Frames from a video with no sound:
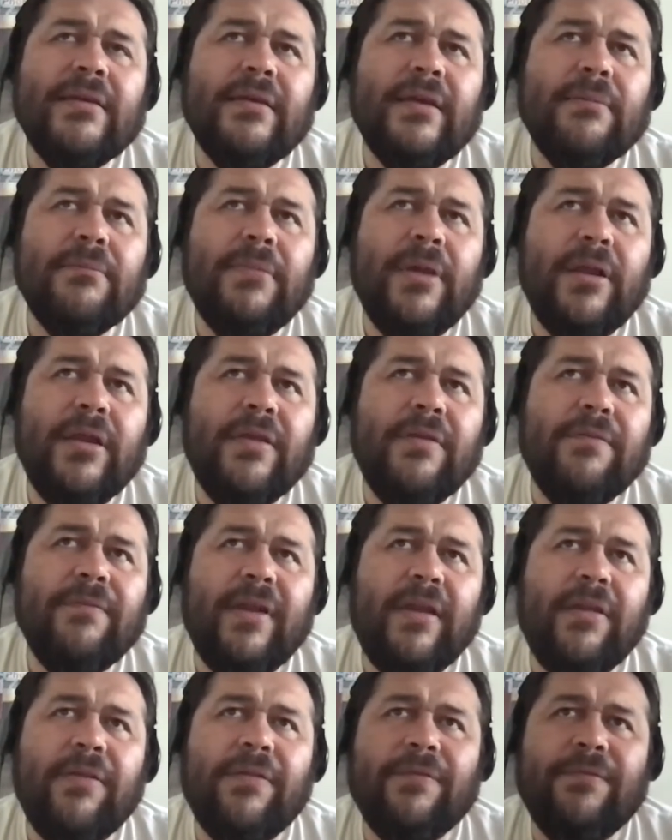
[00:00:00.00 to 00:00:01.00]
very
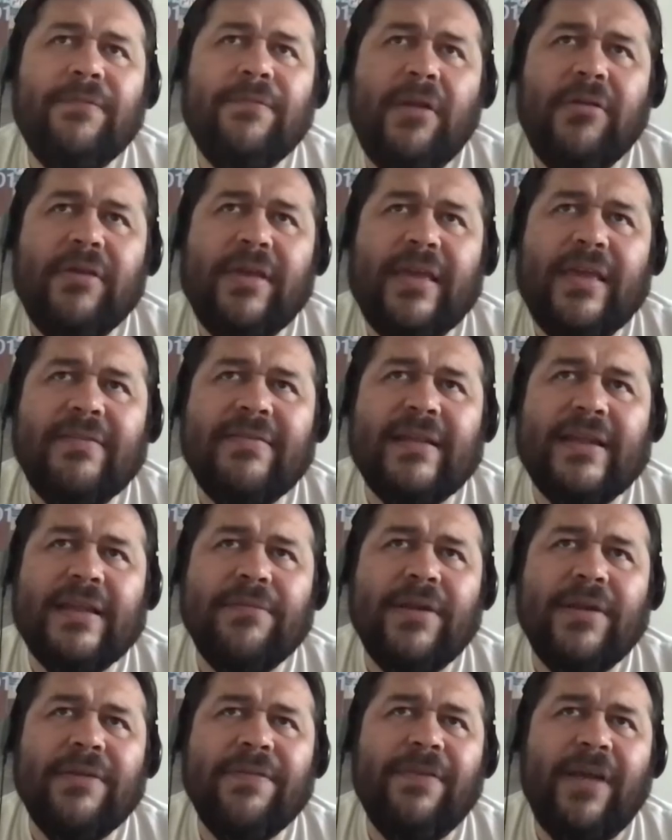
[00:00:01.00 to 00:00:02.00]
easily,
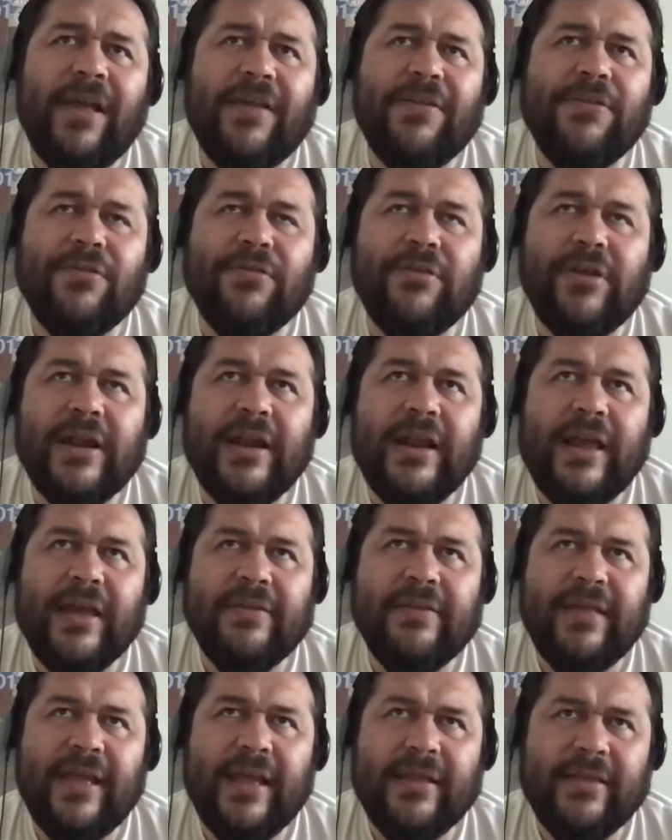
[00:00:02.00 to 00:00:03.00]
very fast, you
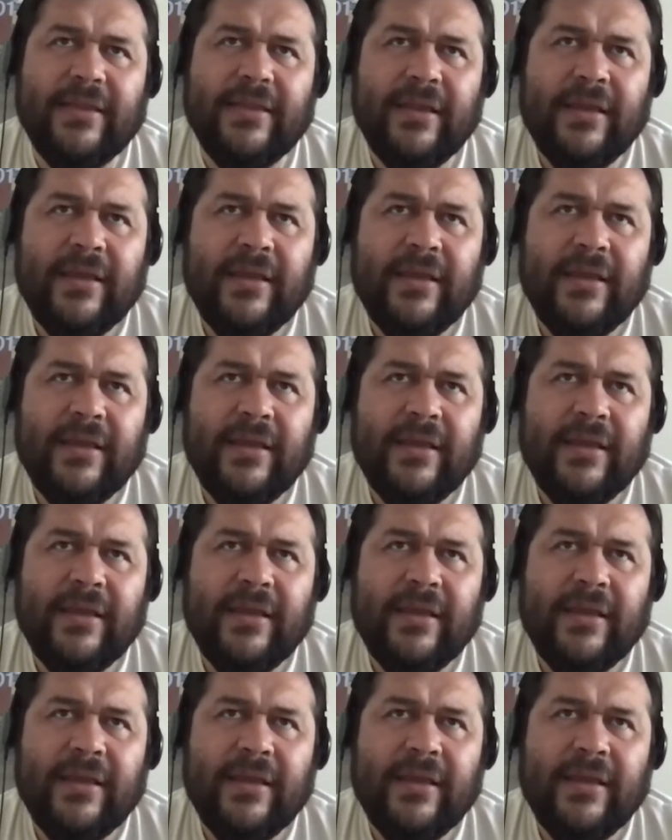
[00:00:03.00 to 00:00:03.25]
realize that